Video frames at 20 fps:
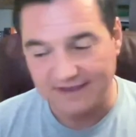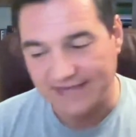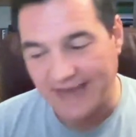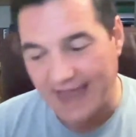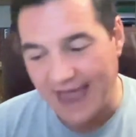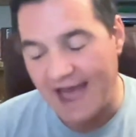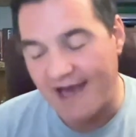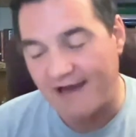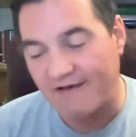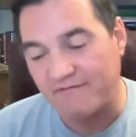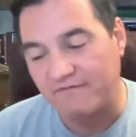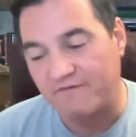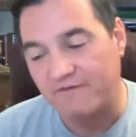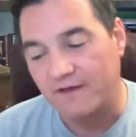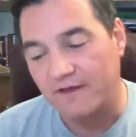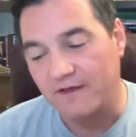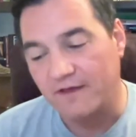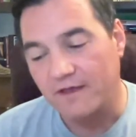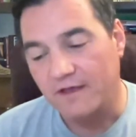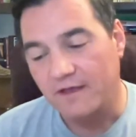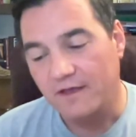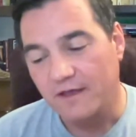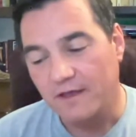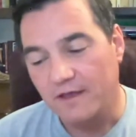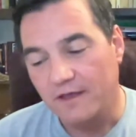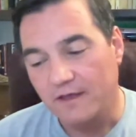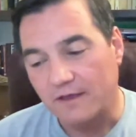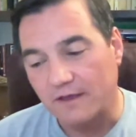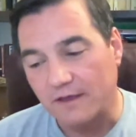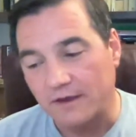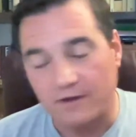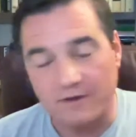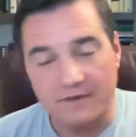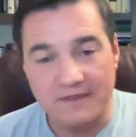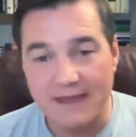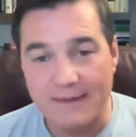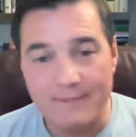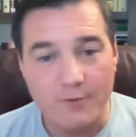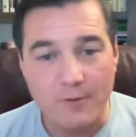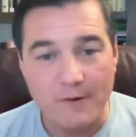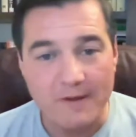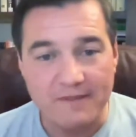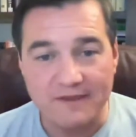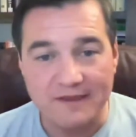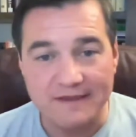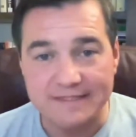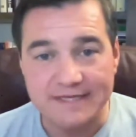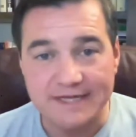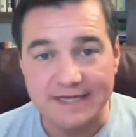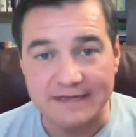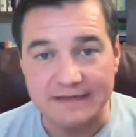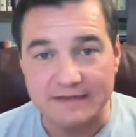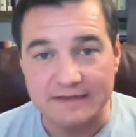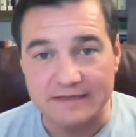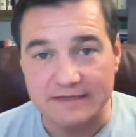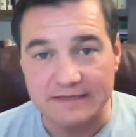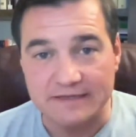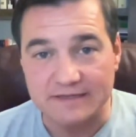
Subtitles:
have, at that point, that's it.